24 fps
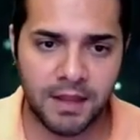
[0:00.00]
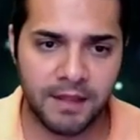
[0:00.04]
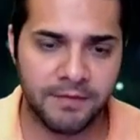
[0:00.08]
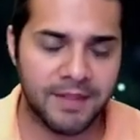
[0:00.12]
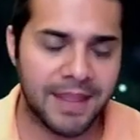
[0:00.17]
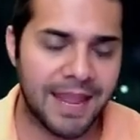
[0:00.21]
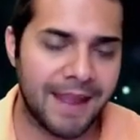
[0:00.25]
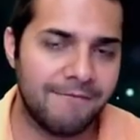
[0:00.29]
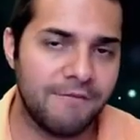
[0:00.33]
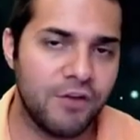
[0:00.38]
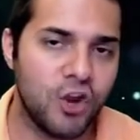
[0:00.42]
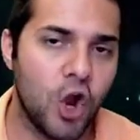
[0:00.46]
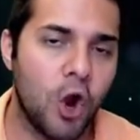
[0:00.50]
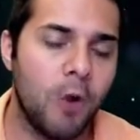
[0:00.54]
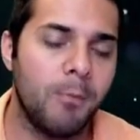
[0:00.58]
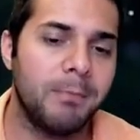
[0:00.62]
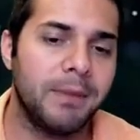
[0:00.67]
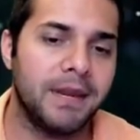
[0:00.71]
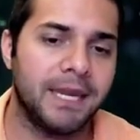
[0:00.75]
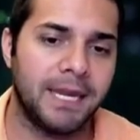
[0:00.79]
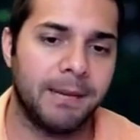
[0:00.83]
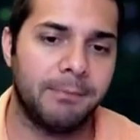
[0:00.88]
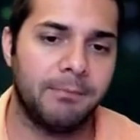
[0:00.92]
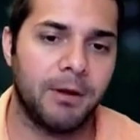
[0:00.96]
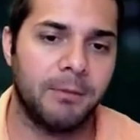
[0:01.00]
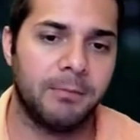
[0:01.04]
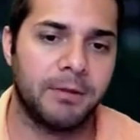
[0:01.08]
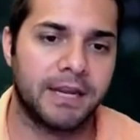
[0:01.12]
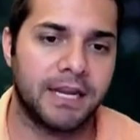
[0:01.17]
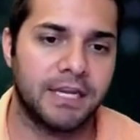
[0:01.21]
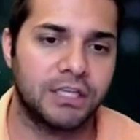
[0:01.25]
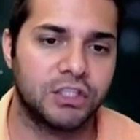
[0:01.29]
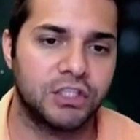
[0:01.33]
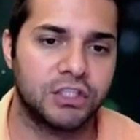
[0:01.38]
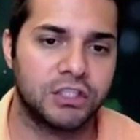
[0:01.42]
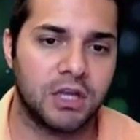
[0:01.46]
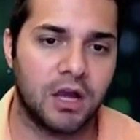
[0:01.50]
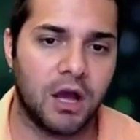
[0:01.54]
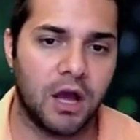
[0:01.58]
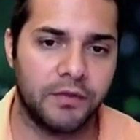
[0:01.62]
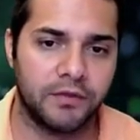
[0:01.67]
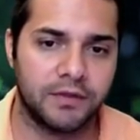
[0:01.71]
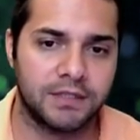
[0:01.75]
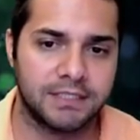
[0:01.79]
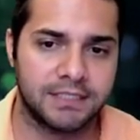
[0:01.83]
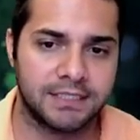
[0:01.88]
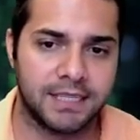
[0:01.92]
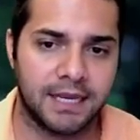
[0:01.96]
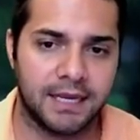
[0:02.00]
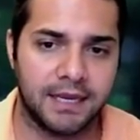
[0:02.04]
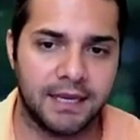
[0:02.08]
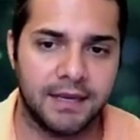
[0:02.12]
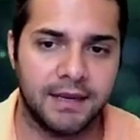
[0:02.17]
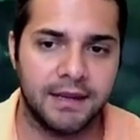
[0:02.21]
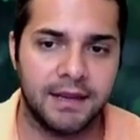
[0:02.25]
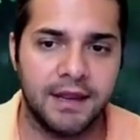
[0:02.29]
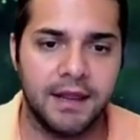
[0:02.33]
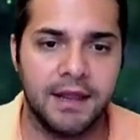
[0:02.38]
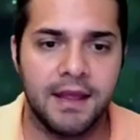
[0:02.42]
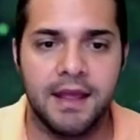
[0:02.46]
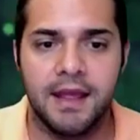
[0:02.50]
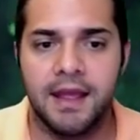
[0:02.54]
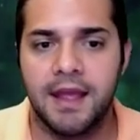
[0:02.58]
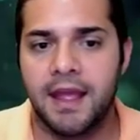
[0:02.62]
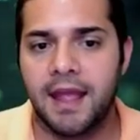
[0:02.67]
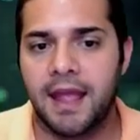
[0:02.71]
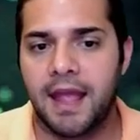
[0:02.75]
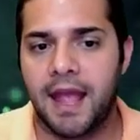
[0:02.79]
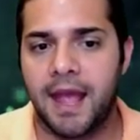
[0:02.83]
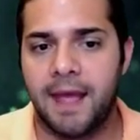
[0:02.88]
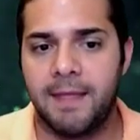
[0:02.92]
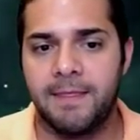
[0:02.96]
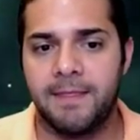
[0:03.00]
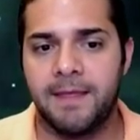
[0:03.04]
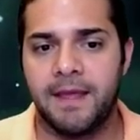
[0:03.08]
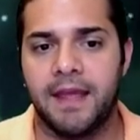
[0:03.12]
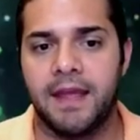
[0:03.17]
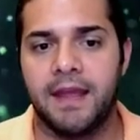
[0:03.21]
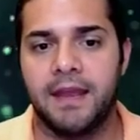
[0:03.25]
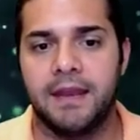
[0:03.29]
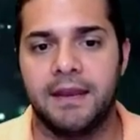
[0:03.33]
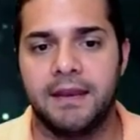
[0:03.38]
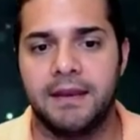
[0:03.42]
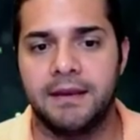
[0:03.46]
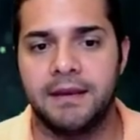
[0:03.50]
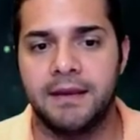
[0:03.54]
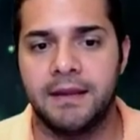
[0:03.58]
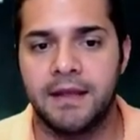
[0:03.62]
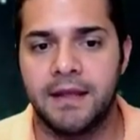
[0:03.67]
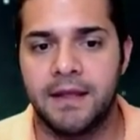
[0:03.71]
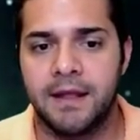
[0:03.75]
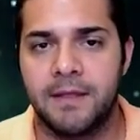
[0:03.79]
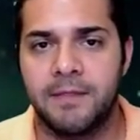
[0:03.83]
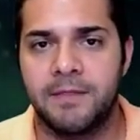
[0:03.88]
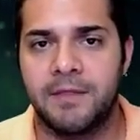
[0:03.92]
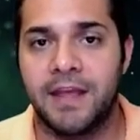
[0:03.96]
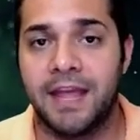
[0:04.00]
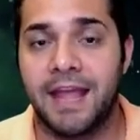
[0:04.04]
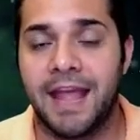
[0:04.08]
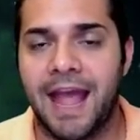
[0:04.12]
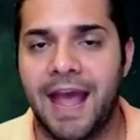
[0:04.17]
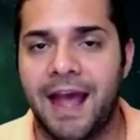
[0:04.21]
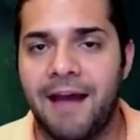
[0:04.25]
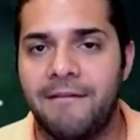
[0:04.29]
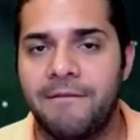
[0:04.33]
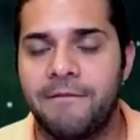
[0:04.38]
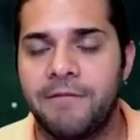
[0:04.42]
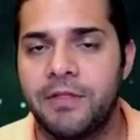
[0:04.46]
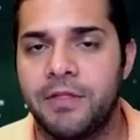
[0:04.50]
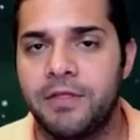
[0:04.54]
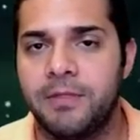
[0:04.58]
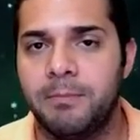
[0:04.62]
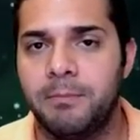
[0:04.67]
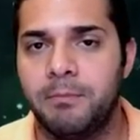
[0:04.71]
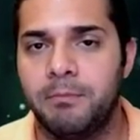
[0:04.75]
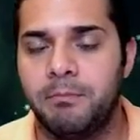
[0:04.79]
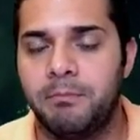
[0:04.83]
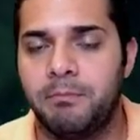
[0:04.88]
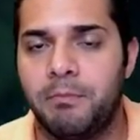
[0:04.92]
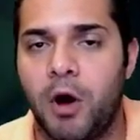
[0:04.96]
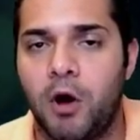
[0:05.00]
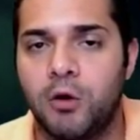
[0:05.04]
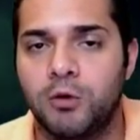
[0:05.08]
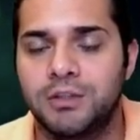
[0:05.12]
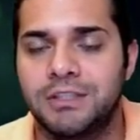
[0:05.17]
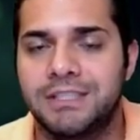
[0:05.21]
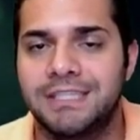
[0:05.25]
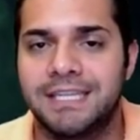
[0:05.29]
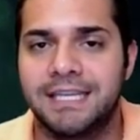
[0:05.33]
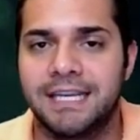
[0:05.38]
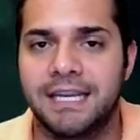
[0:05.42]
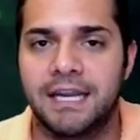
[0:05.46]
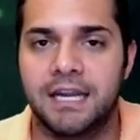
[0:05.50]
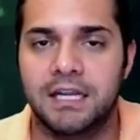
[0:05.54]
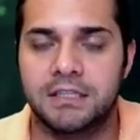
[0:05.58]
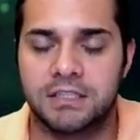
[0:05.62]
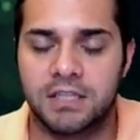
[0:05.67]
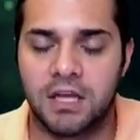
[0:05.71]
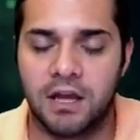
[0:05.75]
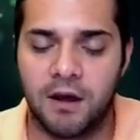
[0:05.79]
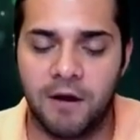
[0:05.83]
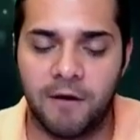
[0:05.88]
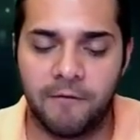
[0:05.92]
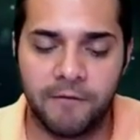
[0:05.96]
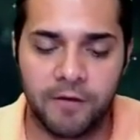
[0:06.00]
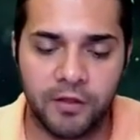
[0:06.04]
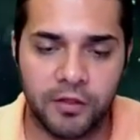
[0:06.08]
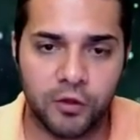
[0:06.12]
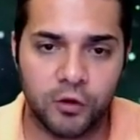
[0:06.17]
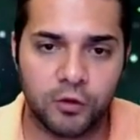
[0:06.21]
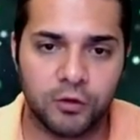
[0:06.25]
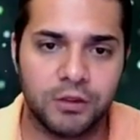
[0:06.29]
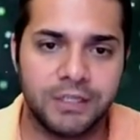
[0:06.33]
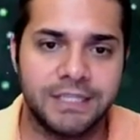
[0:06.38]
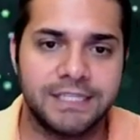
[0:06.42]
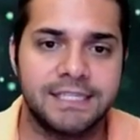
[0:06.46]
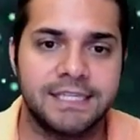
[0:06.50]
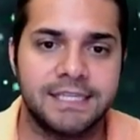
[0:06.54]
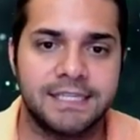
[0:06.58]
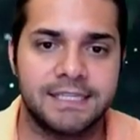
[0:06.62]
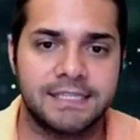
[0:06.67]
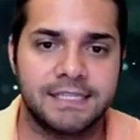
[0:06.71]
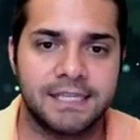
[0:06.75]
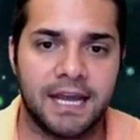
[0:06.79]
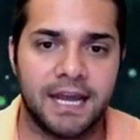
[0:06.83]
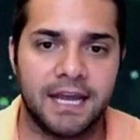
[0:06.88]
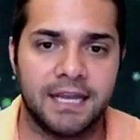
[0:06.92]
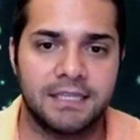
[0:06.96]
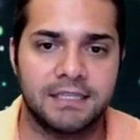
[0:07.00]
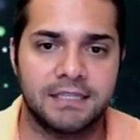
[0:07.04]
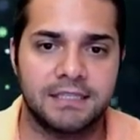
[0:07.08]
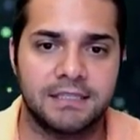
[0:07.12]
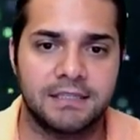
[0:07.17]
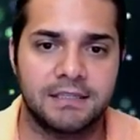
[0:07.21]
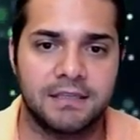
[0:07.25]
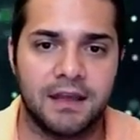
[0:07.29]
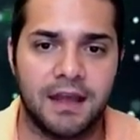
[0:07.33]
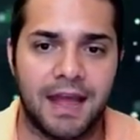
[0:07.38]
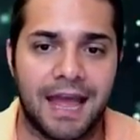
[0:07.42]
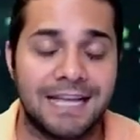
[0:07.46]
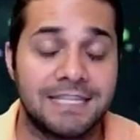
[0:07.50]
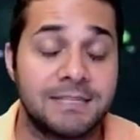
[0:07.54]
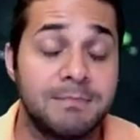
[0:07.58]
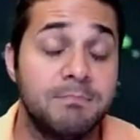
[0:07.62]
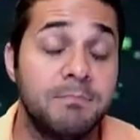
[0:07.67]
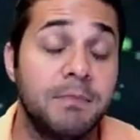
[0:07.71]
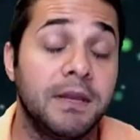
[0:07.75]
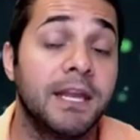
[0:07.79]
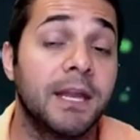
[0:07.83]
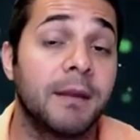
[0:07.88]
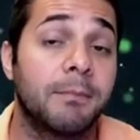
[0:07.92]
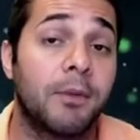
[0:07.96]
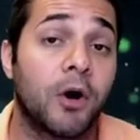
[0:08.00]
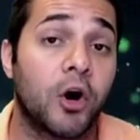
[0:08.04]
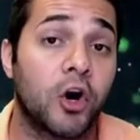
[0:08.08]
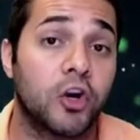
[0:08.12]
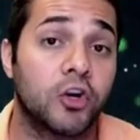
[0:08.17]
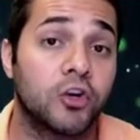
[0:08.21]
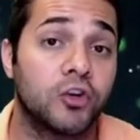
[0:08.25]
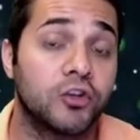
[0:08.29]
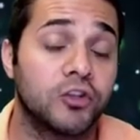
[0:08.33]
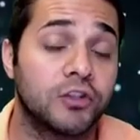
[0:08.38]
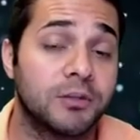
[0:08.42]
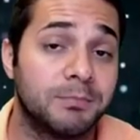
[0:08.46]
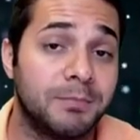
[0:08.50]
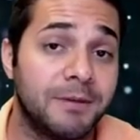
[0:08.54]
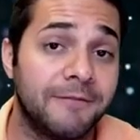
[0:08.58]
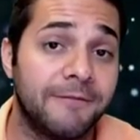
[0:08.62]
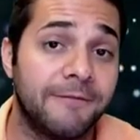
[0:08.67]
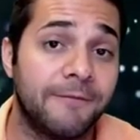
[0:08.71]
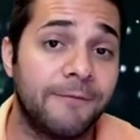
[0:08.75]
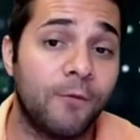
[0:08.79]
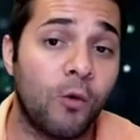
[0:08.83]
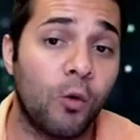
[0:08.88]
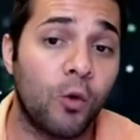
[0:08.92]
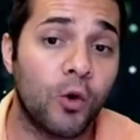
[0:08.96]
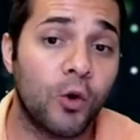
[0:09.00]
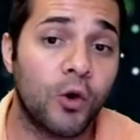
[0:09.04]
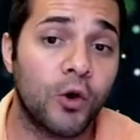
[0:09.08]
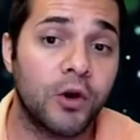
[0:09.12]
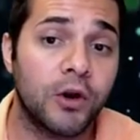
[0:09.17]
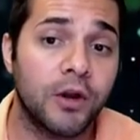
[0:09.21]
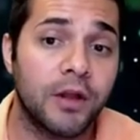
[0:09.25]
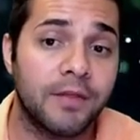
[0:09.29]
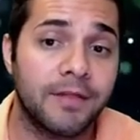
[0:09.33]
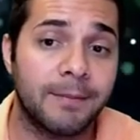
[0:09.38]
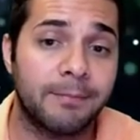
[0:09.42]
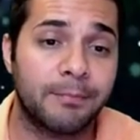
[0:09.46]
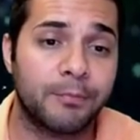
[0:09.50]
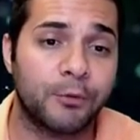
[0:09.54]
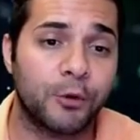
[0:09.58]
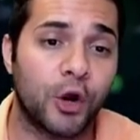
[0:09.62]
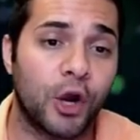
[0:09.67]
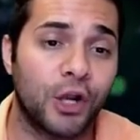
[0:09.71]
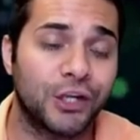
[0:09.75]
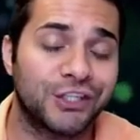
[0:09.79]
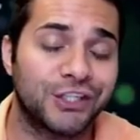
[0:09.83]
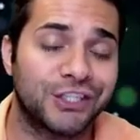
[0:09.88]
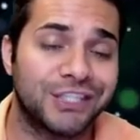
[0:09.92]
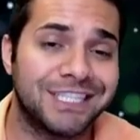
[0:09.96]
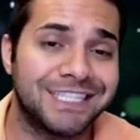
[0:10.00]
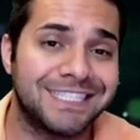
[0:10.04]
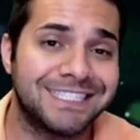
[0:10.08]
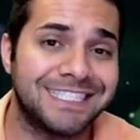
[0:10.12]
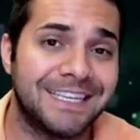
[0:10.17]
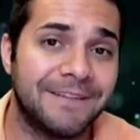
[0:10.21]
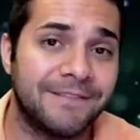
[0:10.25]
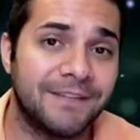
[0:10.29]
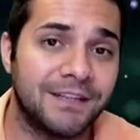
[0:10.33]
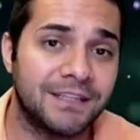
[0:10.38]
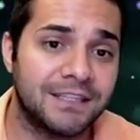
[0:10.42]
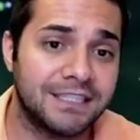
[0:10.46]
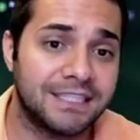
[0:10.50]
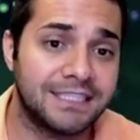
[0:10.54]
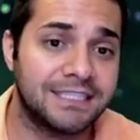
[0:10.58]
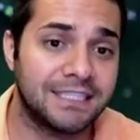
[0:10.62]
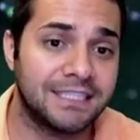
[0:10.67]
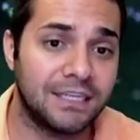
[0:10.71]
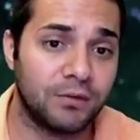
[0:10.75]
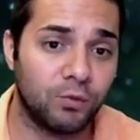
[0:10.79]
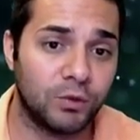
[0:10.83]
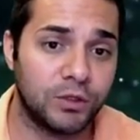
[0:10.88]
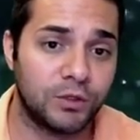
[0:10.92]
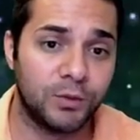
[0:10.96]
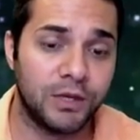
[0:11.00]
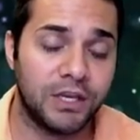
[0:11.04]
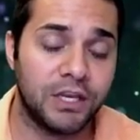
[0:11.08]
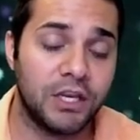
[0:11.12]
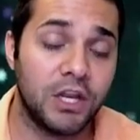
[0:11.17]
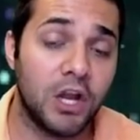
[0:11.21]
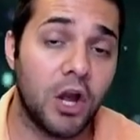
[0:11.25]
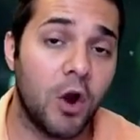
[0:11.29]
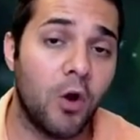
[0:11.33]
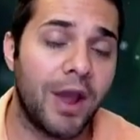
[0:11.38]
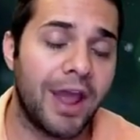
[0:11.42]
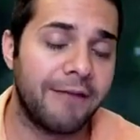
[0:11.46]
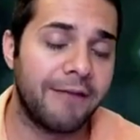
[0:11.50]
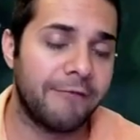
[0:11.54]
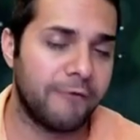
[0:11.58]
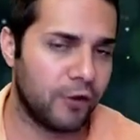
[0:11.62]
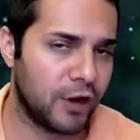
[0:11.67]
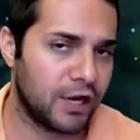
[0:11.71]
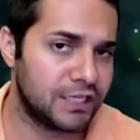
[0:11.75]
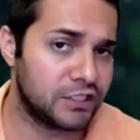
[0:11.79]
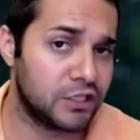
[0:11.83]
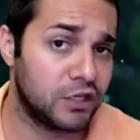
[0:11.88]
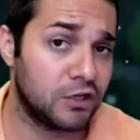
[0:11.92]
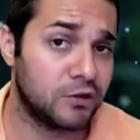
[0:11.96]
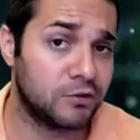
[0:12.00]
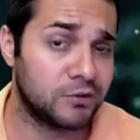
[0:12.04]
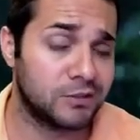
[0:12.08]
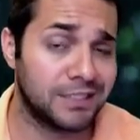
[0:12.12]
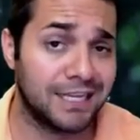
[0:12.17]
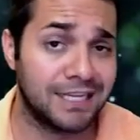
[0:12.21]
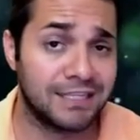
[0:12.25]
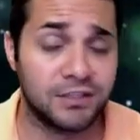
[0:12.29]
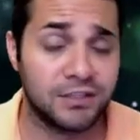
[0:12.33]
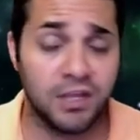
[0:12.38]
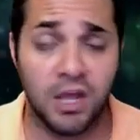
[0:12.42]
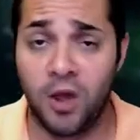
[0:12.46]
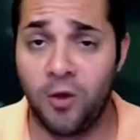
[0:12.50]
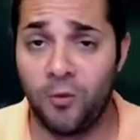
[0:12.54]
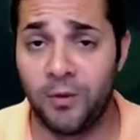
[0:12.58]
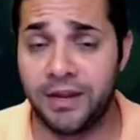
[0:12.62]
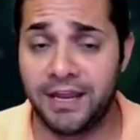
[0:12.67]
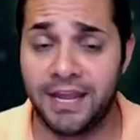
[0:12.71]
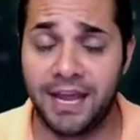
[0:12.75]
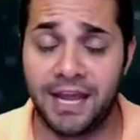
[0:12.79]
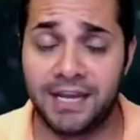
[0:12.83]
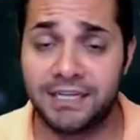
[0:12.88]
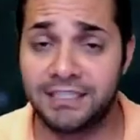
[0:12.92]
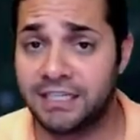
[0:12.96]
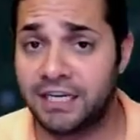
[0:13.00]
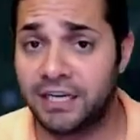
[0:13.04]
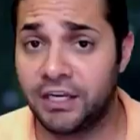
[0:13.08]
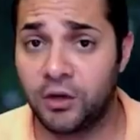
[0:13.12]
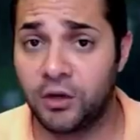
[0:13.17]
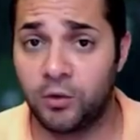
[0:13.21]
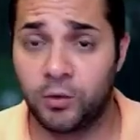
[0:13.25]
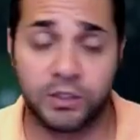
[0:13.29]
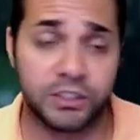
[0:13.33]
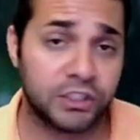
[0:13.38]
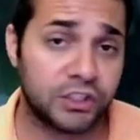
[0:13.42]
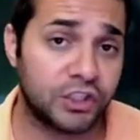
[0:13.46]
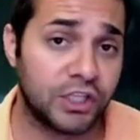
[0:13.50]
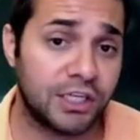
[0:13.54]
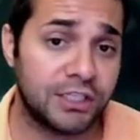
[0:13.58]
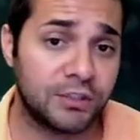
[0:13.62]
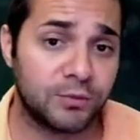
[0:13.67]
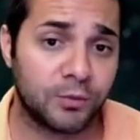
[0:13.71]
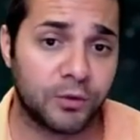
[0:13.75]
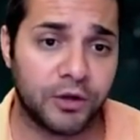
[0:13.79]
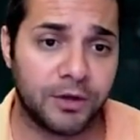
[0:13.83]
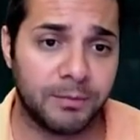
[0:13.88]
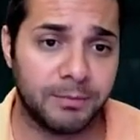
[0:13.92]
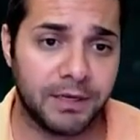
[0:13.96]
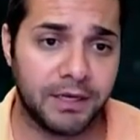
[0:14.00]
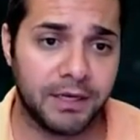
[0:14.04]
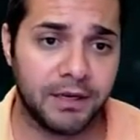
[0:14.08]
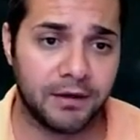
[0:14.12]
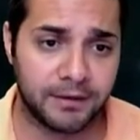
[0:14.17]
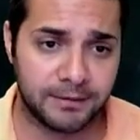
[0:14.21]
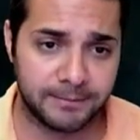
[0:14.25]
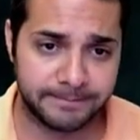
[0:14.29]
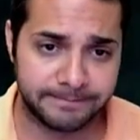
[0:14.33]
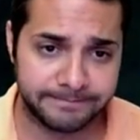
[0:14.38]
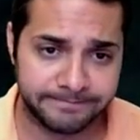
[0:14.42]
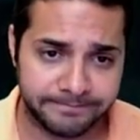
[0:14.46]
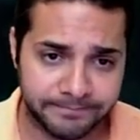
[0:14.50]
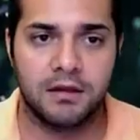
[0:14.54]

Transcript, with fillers: They have no media publications on the site, and then they have postings of their listing sites as media partners before the project is even listed, which we know every ICO says, we can't tell you which exchange we're going to be on.